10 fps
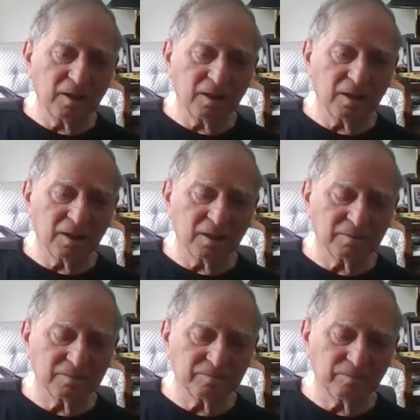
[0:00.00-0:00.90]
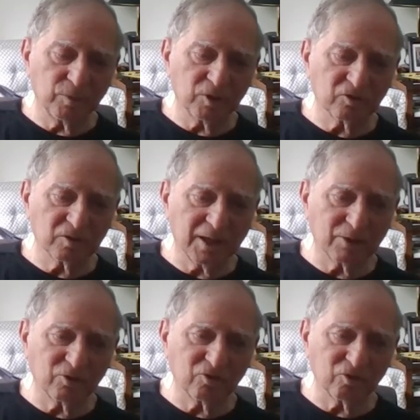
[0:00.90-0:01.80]
of uh, books on
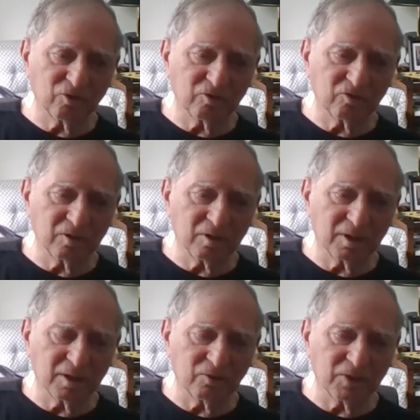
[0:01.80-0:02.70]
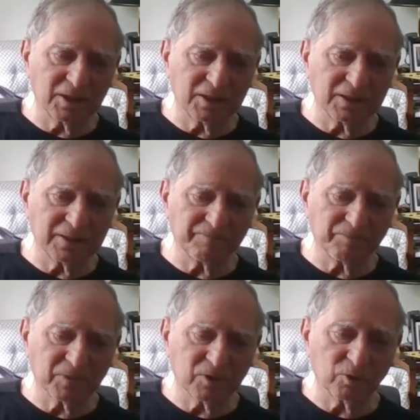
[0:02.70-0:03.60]
counterinsurgency that I'd read, and
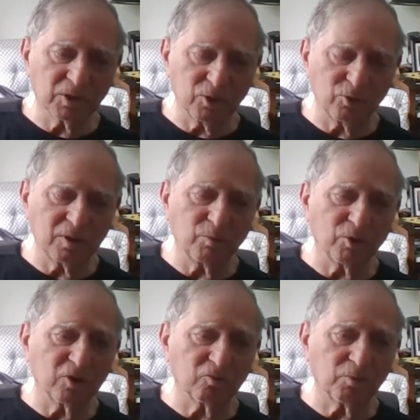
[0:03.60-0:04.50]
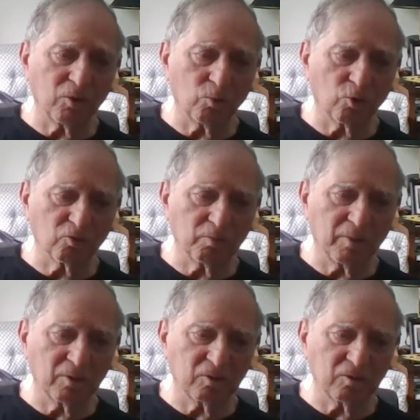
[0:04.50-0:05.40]
to include the British Small War
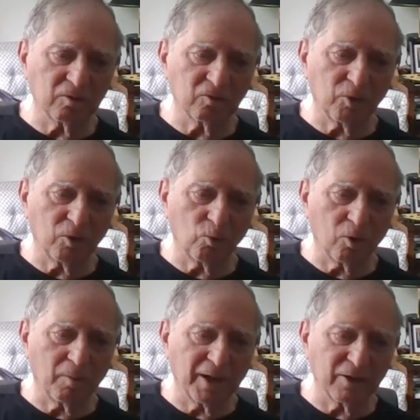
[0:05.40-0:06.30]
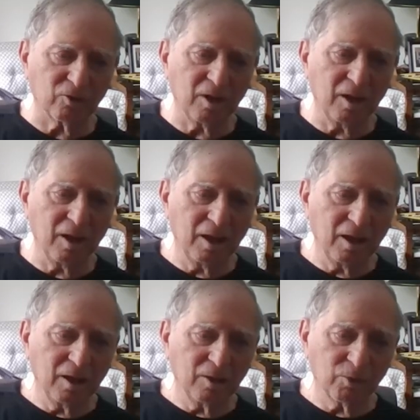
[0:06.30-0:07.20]
Small War Manual,
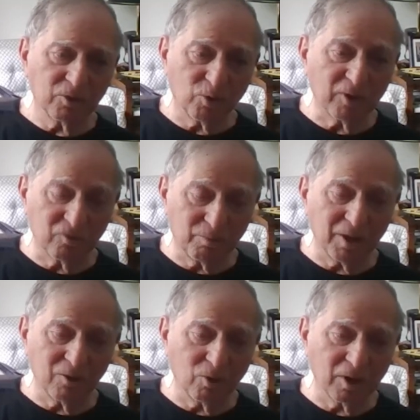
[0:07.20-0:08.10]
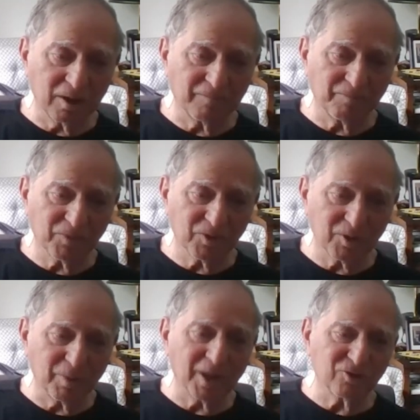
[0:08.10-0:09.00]
which was, by the way, the
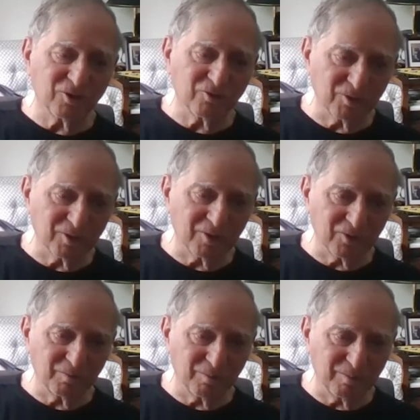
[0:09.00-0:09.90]
best of the of the